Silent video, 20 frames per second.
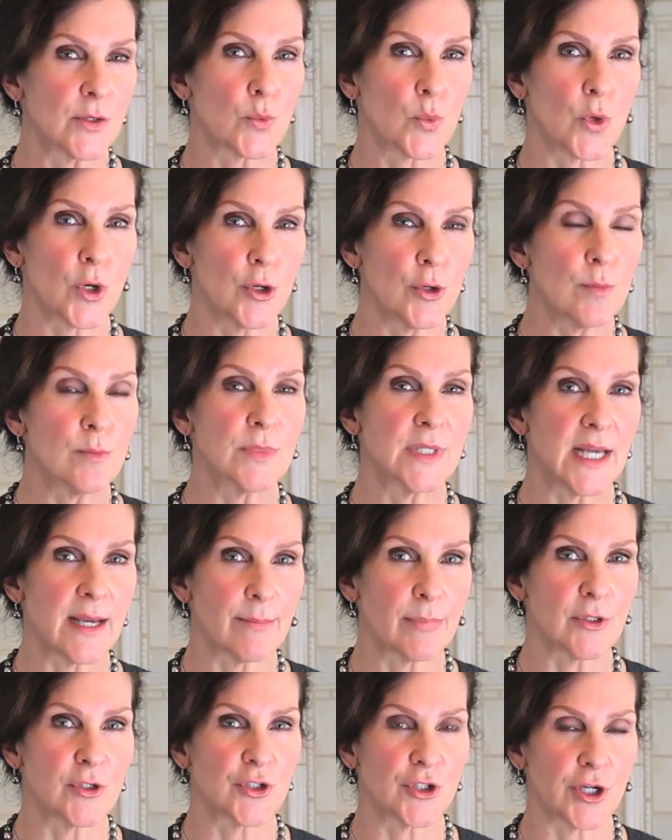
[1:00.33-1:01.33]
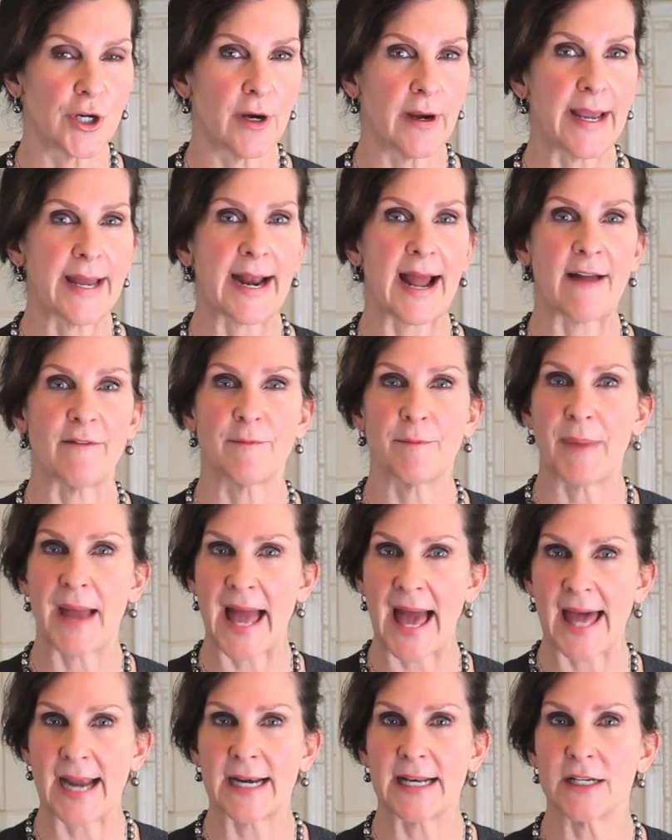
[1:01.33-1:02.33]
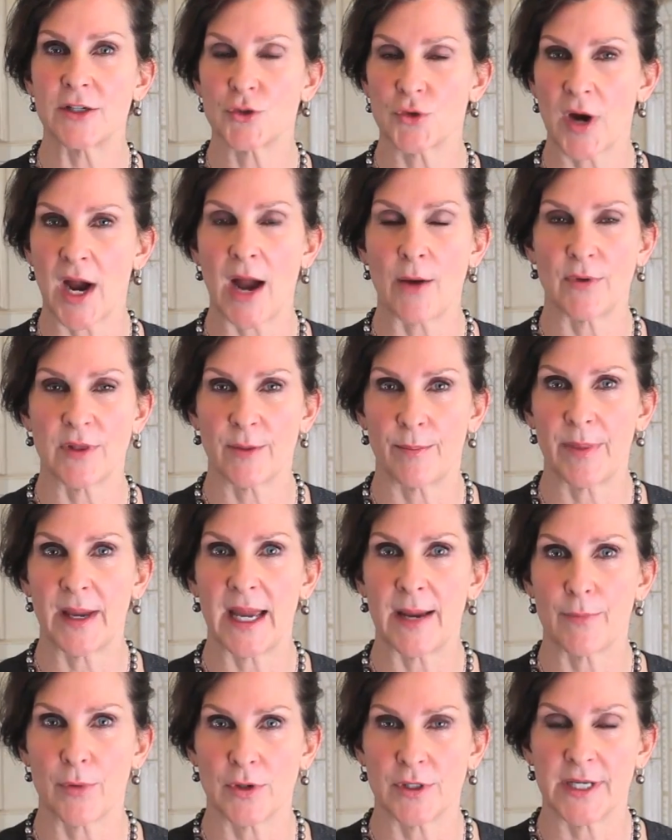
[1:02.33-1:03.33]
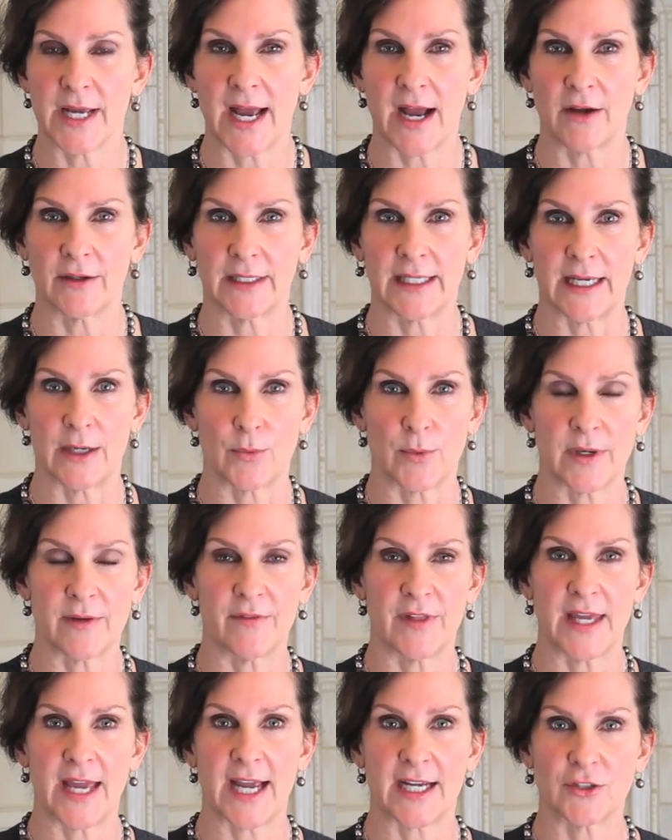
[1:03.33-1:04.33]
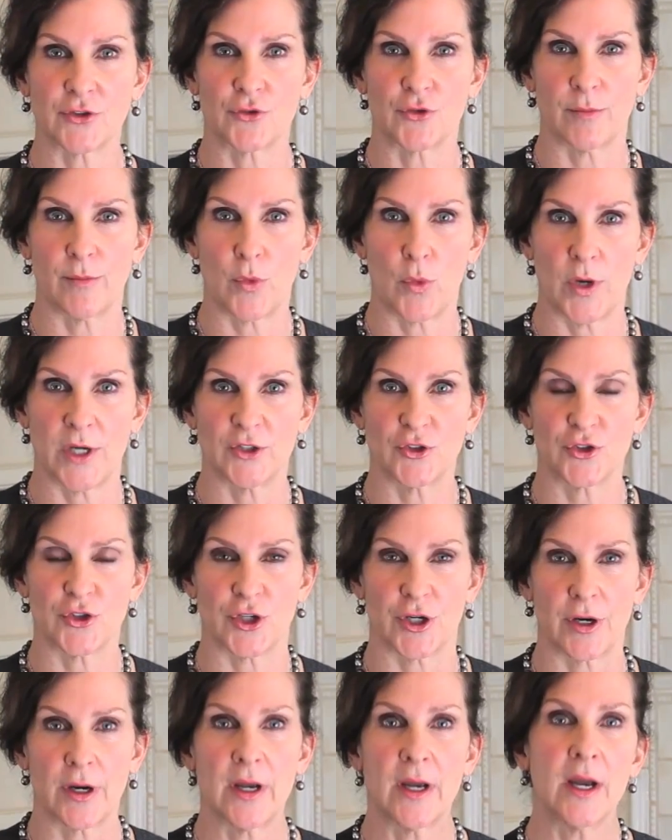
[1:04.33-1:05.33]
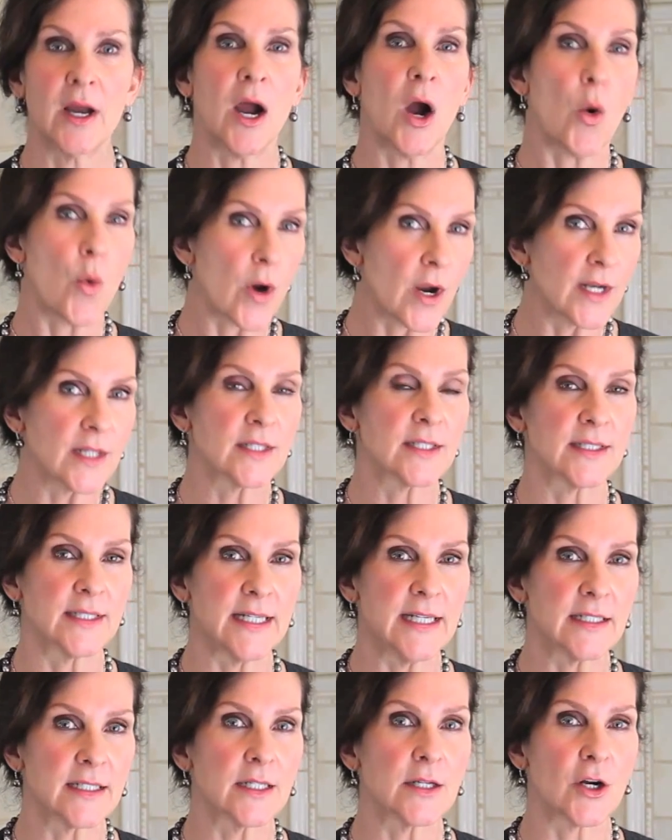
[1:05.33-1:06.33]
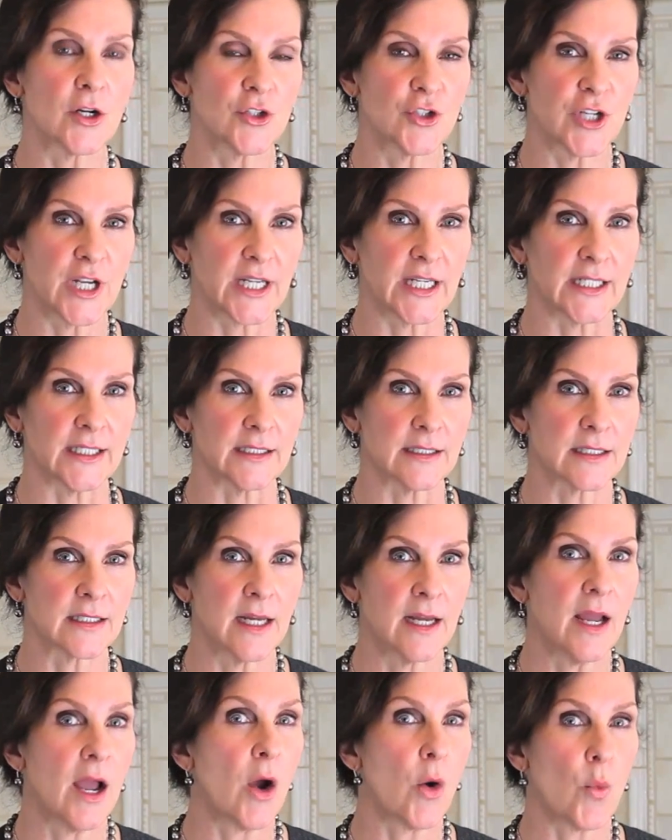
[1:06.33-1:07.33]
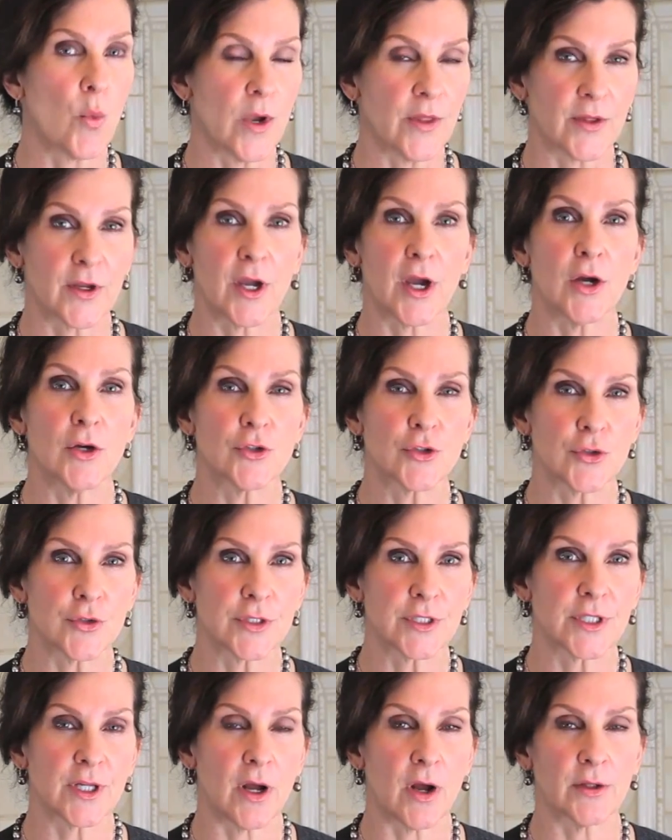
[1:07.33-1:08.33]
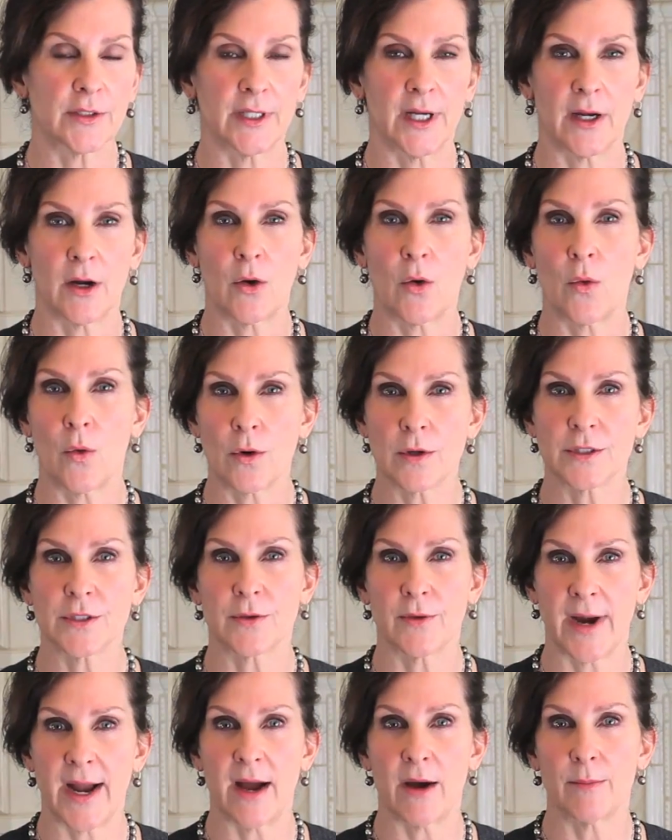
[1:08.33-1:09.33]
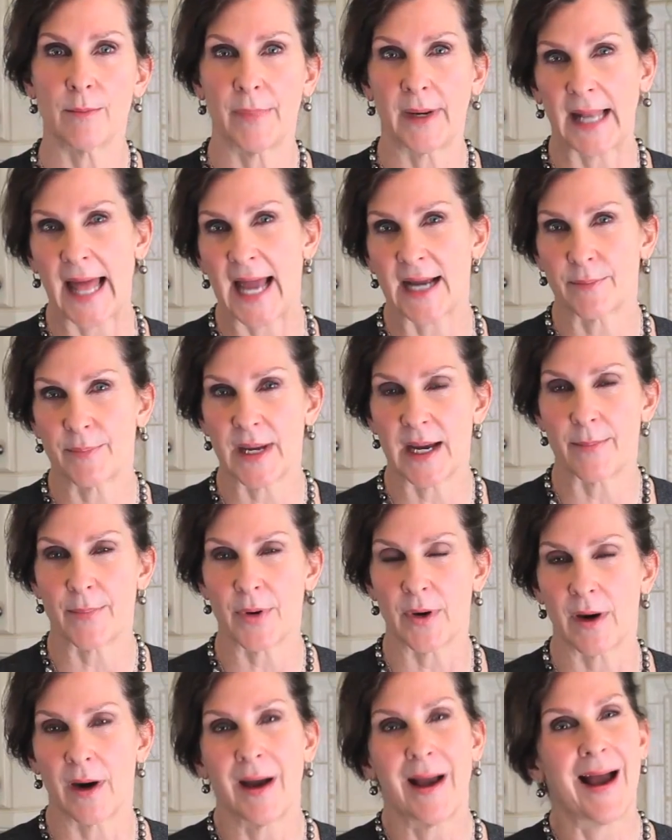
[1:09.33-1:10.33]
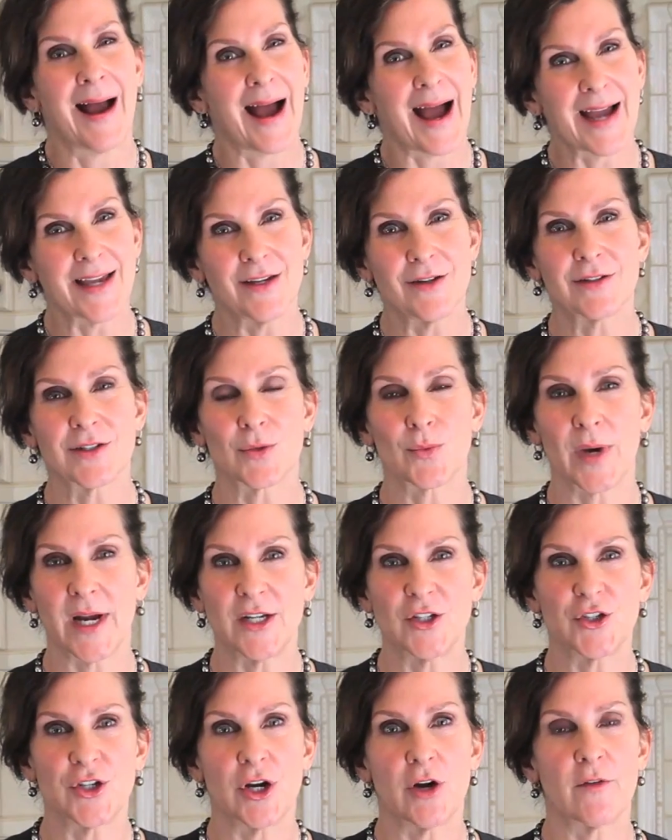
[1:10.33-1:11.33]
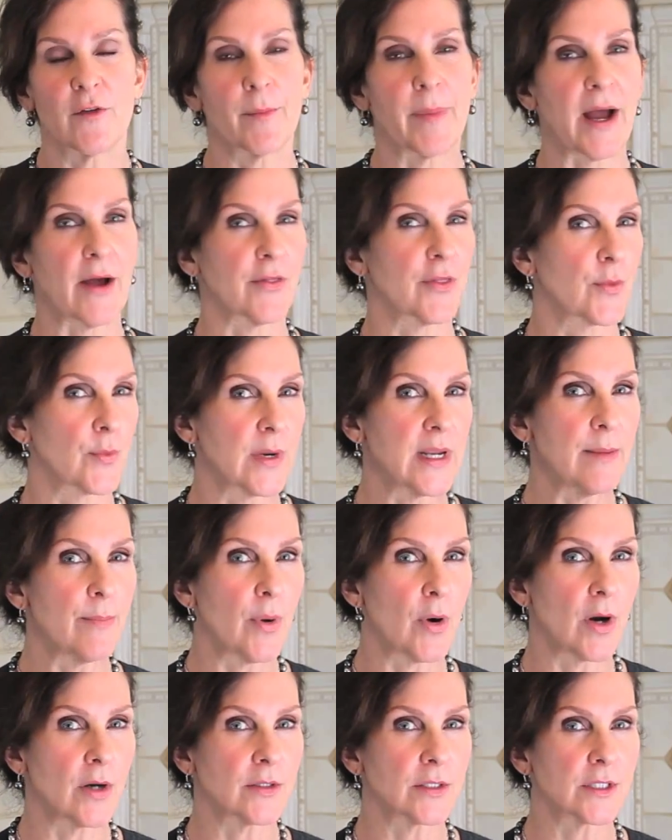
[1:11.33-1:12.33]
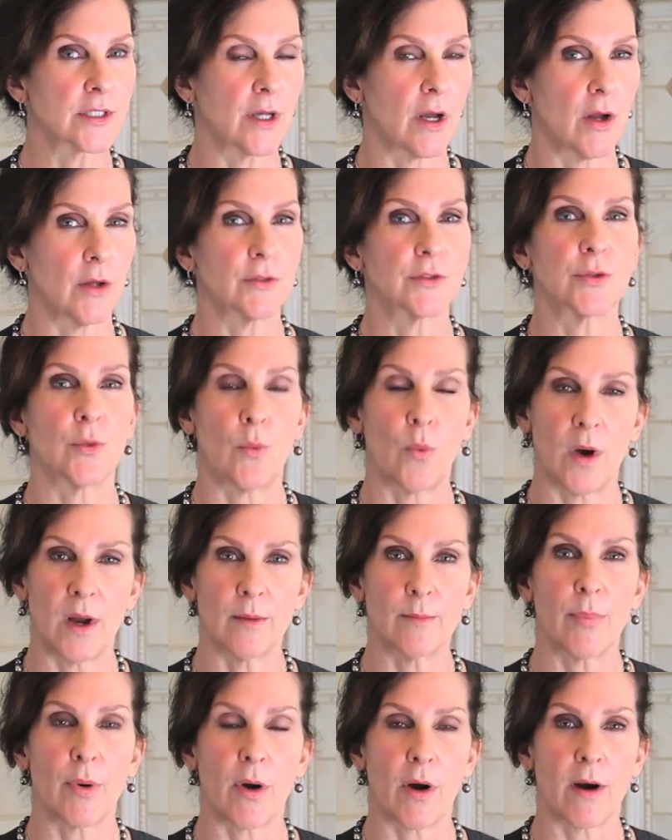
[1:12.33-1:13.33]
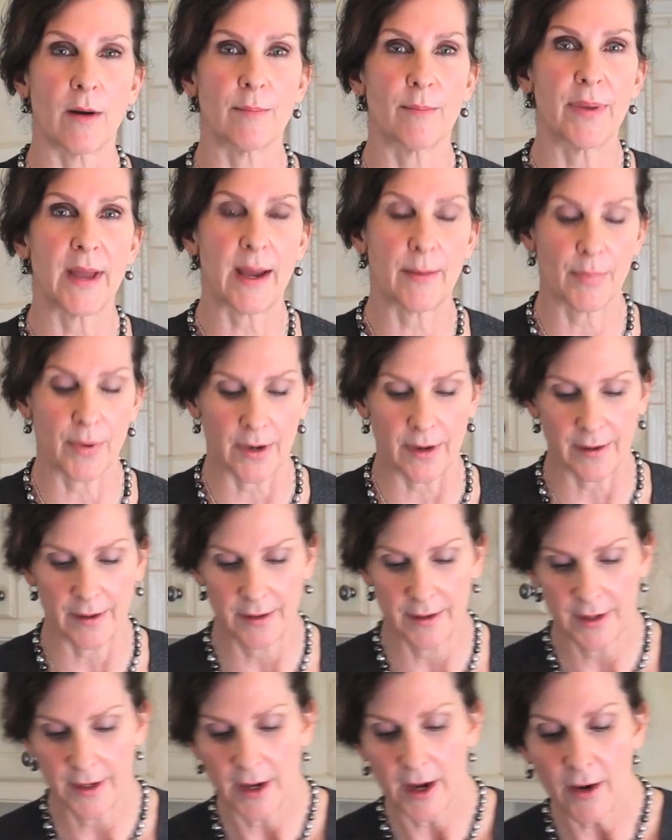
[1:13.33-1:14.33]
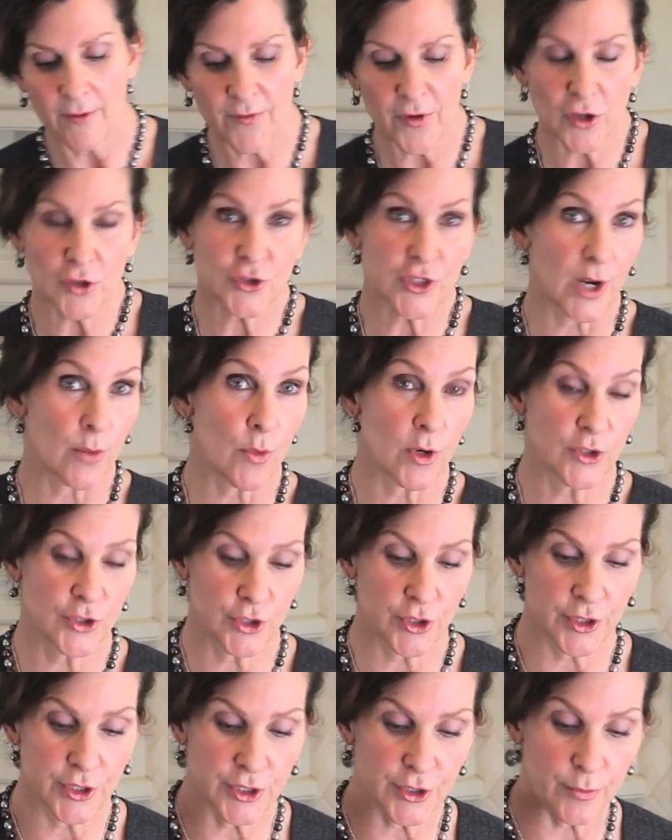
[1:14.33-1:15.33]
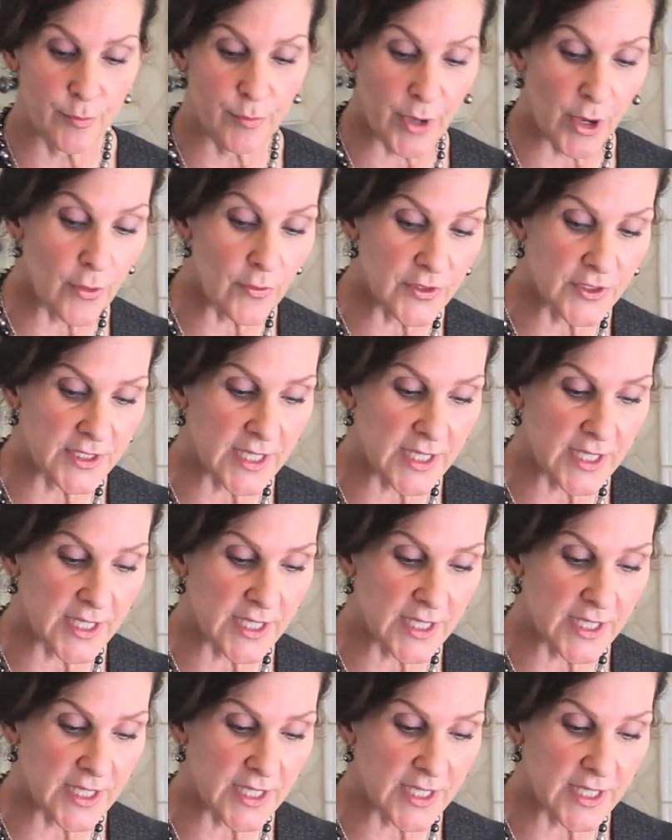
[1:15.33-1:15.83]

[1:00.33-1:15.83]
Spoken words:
at room temperature, and I've patted it dry with a paper towel to get rid of the extra moisture. We're going to season our chickens with kosher salt and coarse ground black pepper. I use a ratio of about 3 parts salt to 1 part pepper. First, I want you to do both